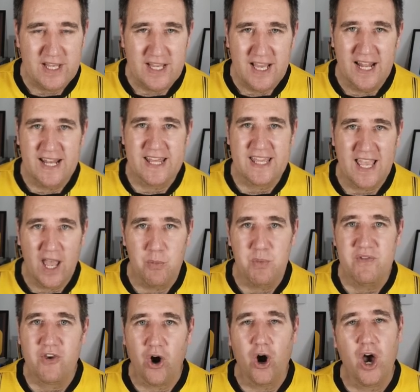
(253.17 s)
And again, we've
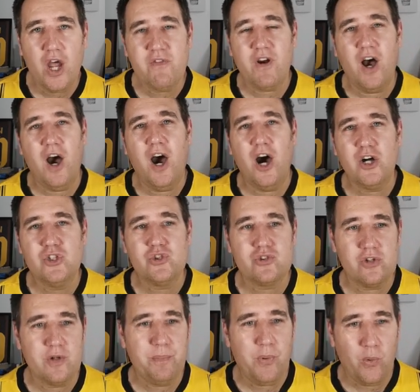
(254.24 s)
got over
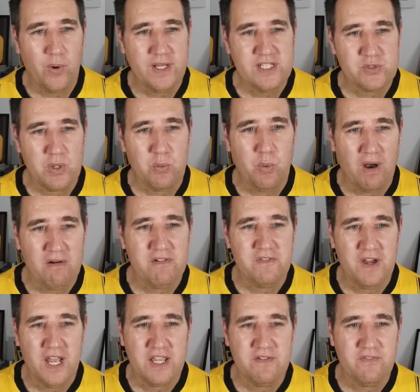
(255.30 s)
100 points. We won
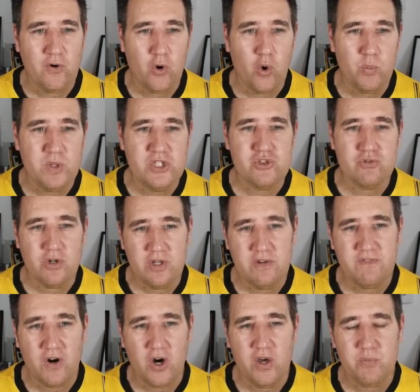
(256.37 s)
34, we drew
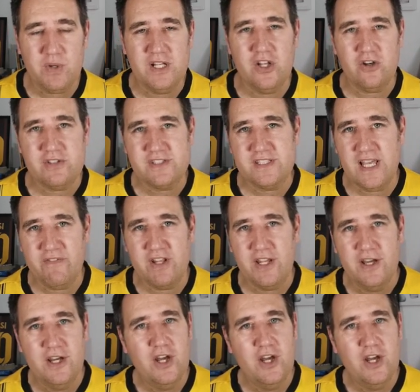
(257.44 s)
5, we lost 7.